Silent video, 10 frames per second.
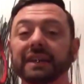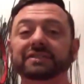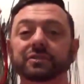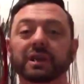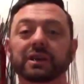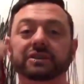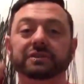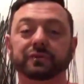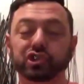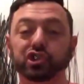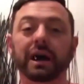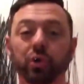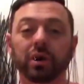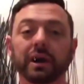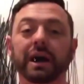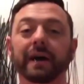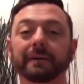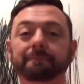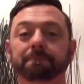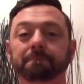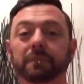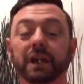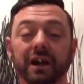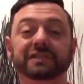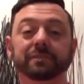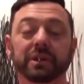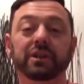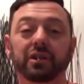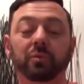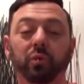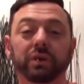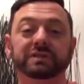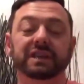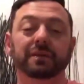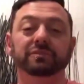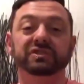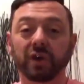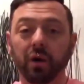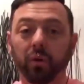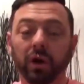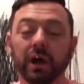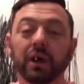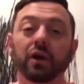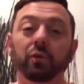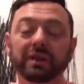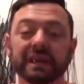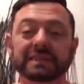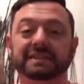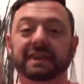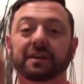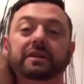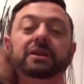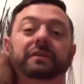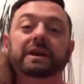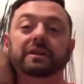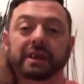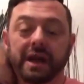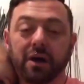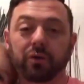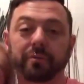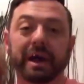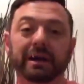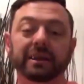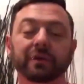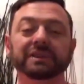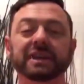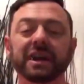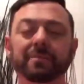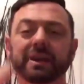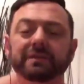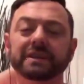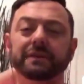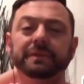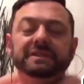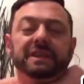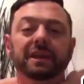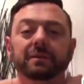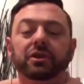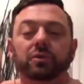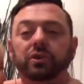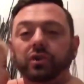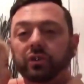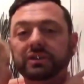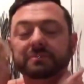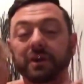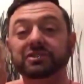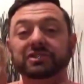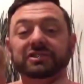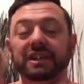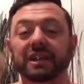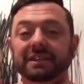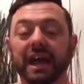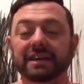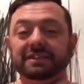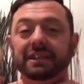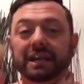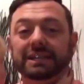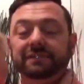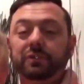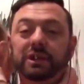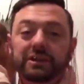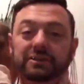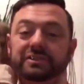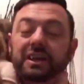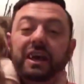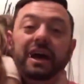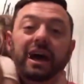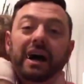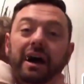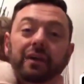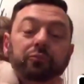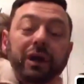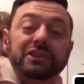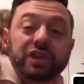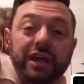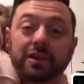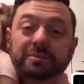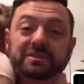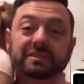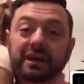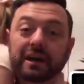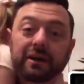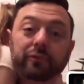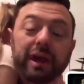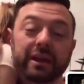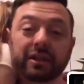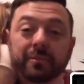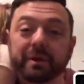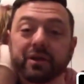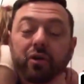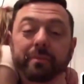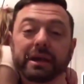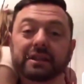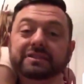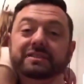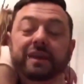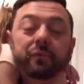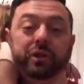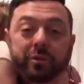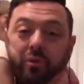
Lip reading: years, for sure, the guys have been the number one team. So, with that said, I mean, you've got Howard back now. He's got a bit of a different team and don't curl as much as he has in the last few years. Brad Jacobs, reigning Olympic gold medalist. They've won the Brier